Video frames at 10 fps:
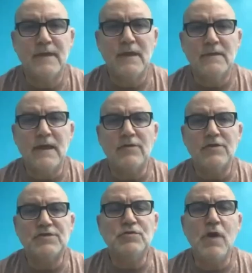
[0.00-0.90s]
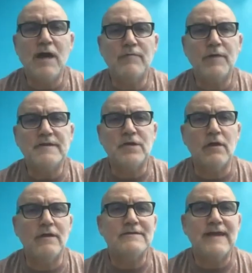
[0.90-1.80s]
Now, your two offerings
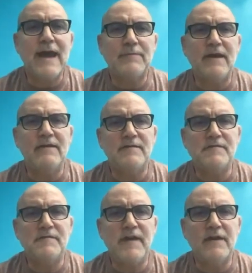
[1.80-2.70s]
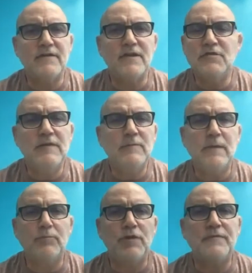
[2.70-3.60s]
are Adapt and Defend. Can you give
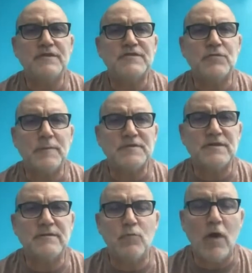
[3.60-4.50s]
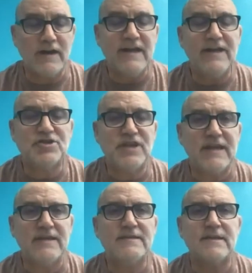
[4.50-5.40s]
me a brief description of what each
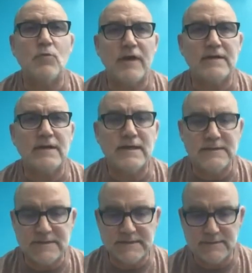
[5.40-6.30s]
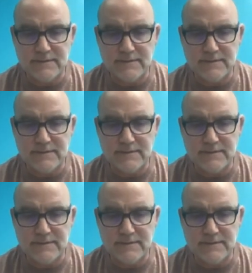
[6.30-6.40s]
is and what it does?